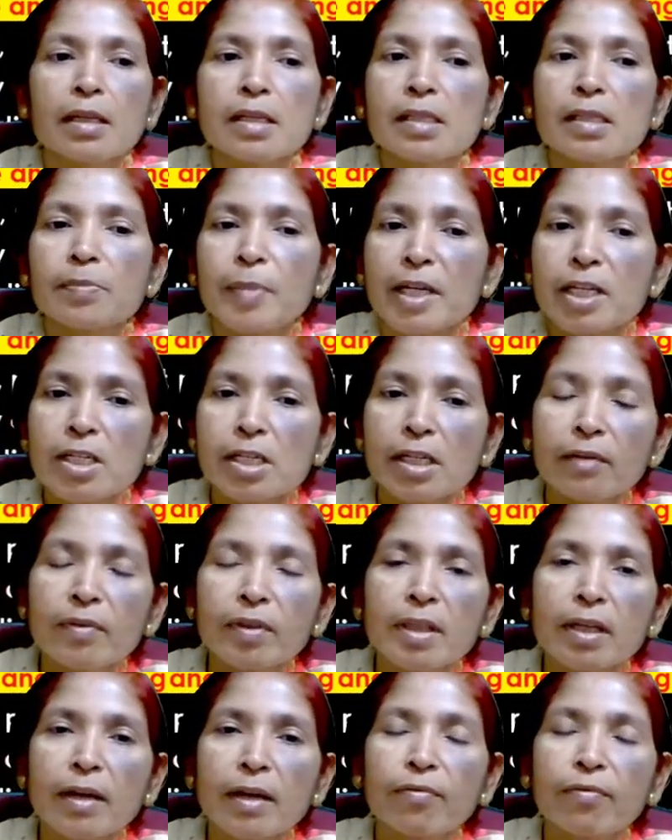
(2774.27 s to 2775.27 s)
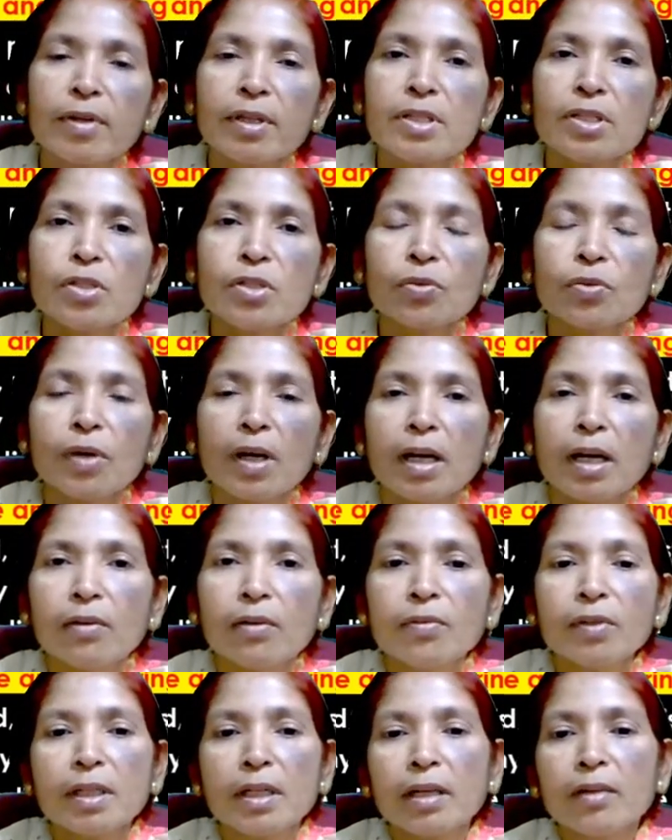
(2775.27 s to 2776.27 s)
especially with reference to
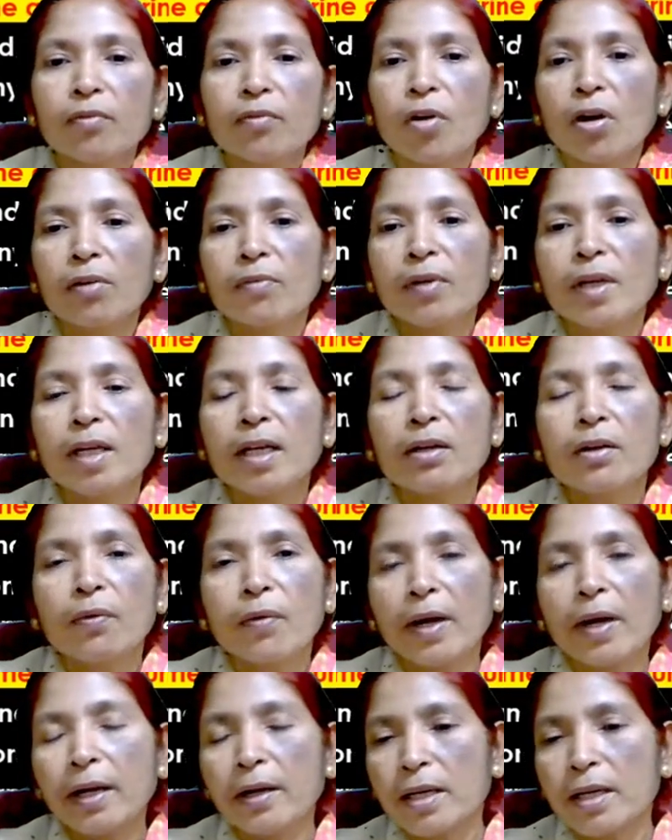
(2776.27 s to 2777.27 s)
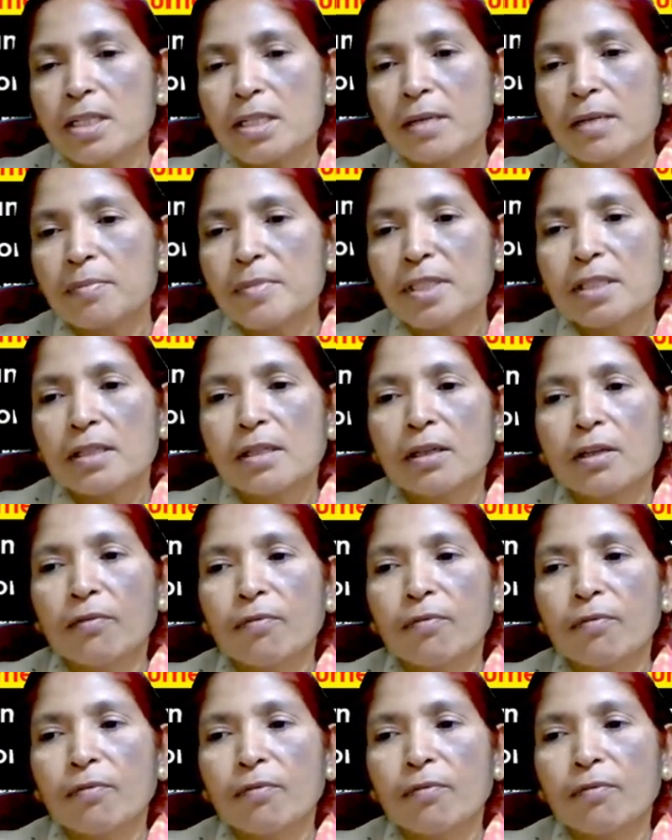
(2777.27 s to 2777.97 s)
ever evolving trade regimes,